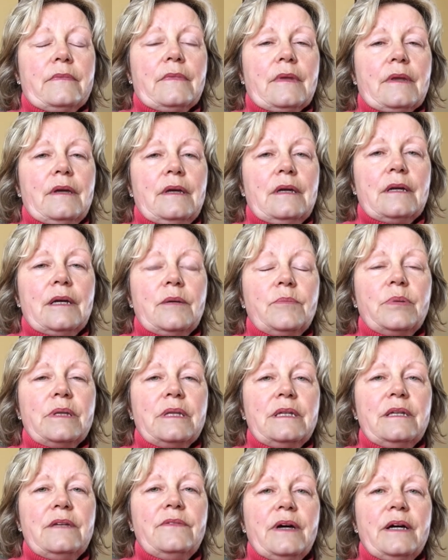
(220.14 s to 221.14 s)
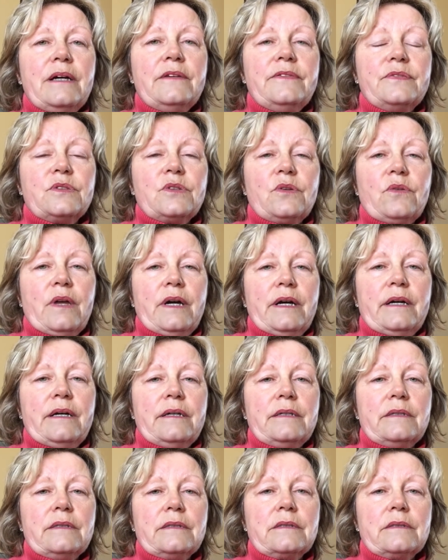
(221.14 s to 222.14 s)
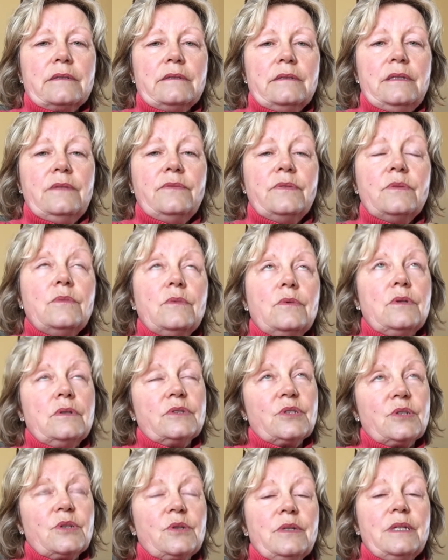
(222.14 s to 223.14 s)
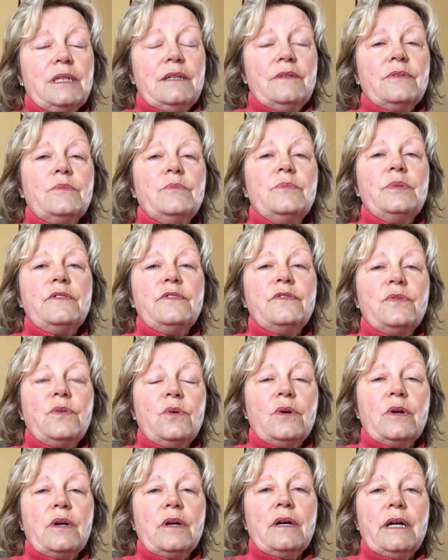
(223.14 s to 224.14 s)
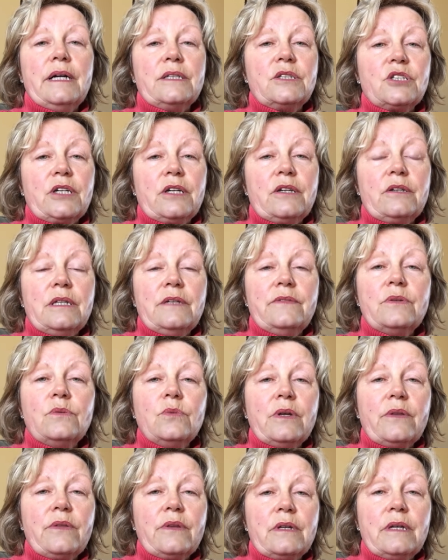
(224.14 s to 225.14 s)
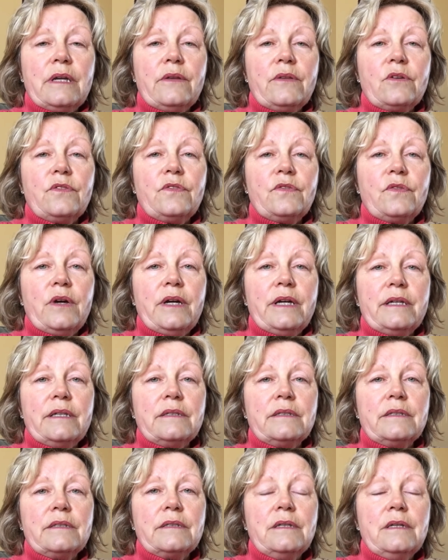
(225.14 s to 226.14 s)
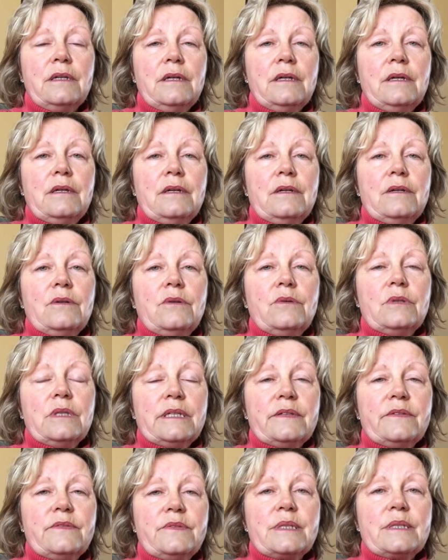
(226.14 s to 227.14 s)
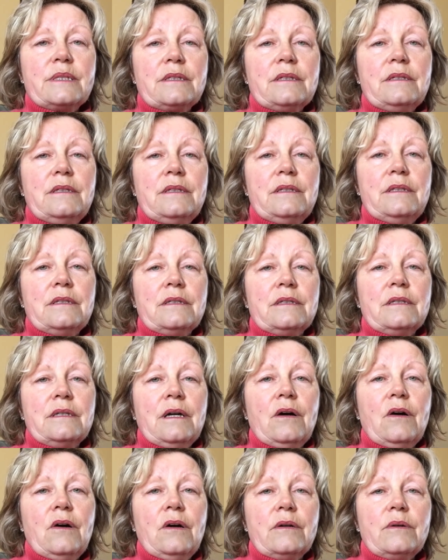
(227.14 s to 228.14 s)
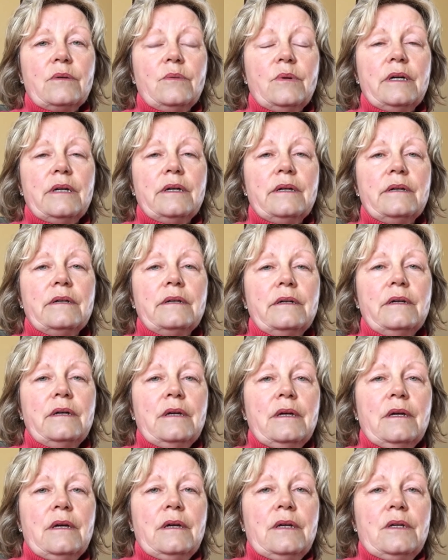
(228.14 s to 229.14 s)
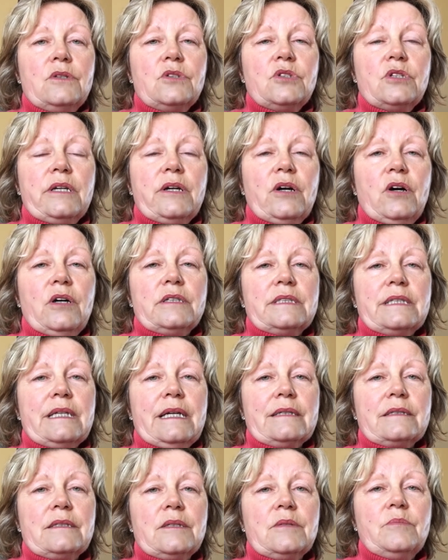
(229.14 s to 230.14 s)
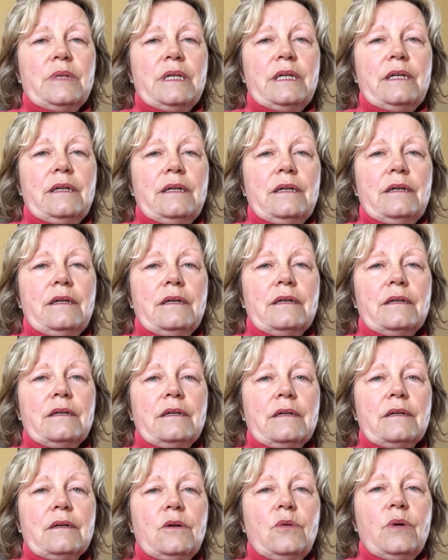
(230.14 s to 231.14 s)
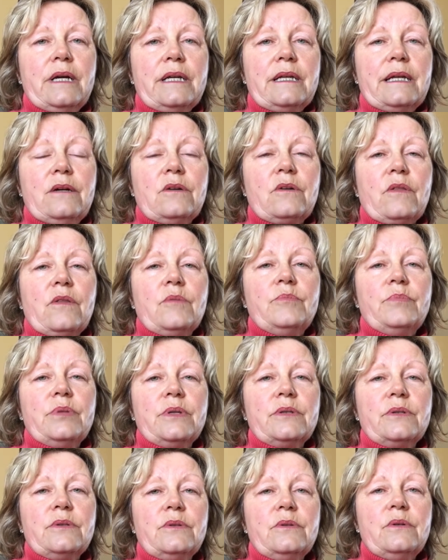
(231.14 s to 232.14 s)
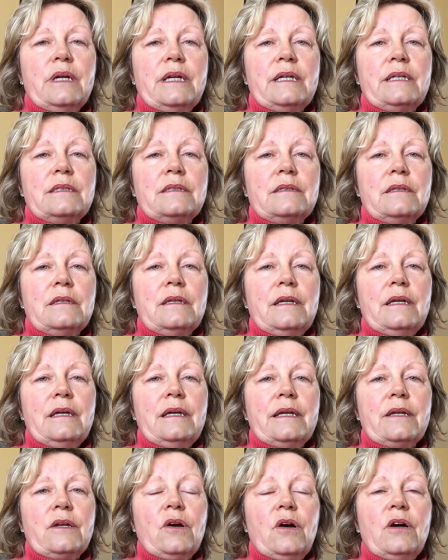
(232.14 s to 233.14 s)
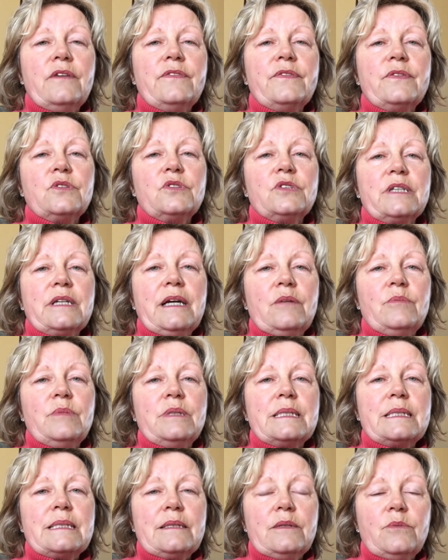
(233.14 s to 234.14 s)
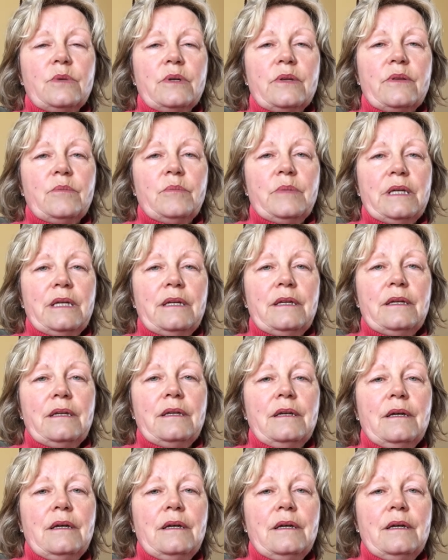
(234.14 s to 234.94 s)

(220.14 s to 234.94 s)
And I believe after that, even before I shared, even with another friend who lives in Ottawa, she contacted me quite out of the blue and offered to come and sit with me